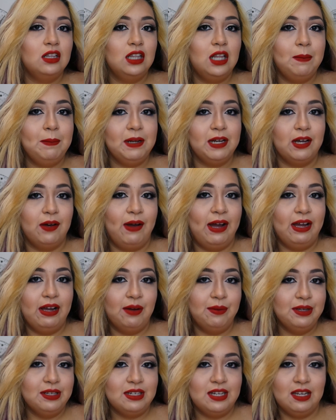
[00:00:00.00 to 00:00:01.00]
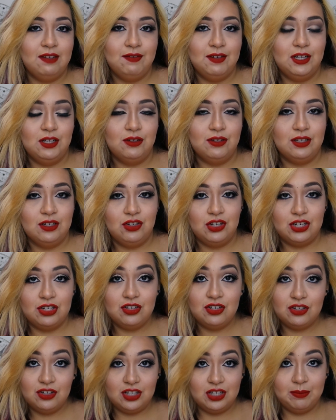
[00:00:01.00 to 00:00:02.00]
Let me know. I always take video
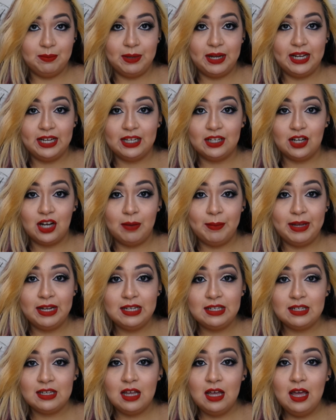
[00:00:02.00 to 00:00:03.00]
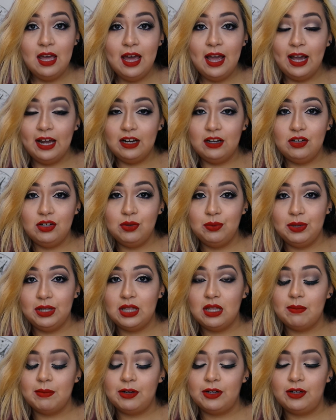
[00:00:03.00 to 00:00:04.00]
suggestions in my comments, and I do read
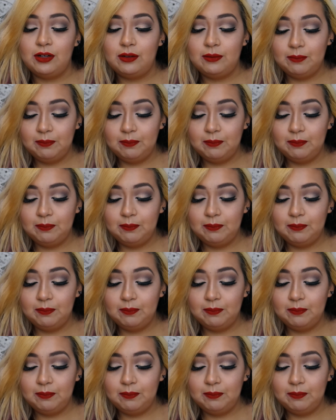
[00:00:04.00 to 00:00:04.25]
them all.